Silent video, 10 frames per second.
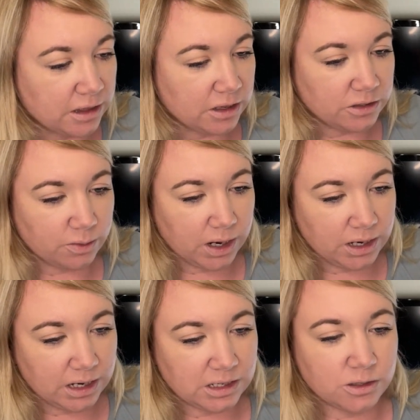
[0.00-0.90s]
This
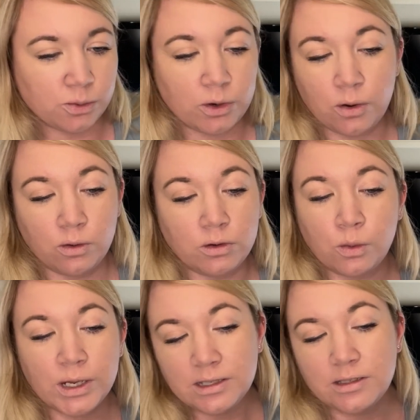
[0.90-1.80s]
one is called
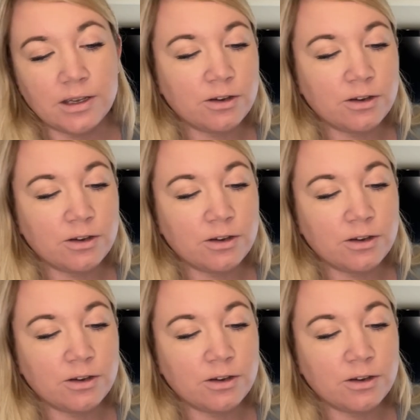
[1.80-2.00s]
Windsor